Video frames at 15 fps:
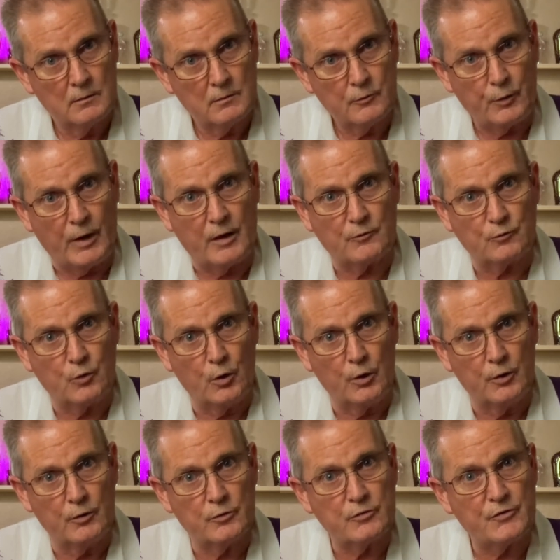Crown
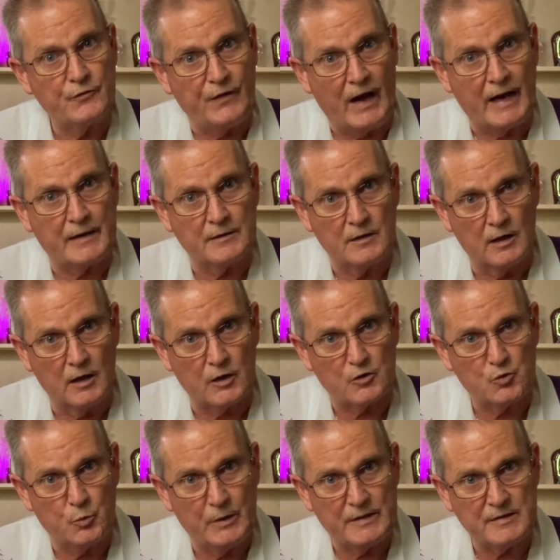Royal's Fine Deluxe
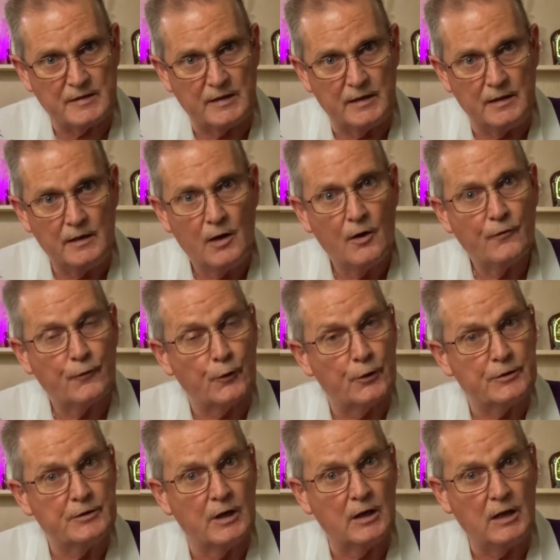Whiskey for a
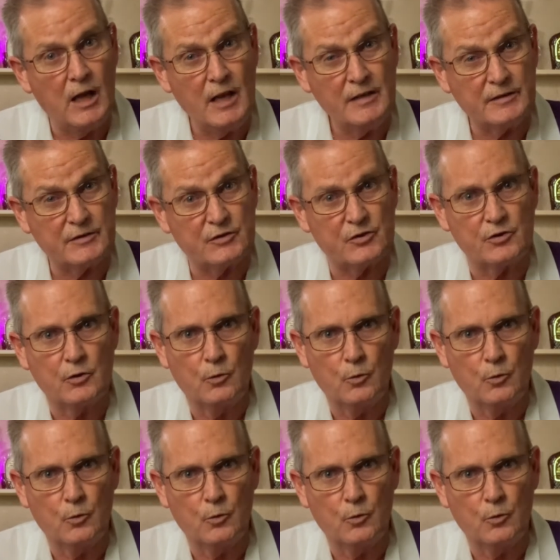deluxe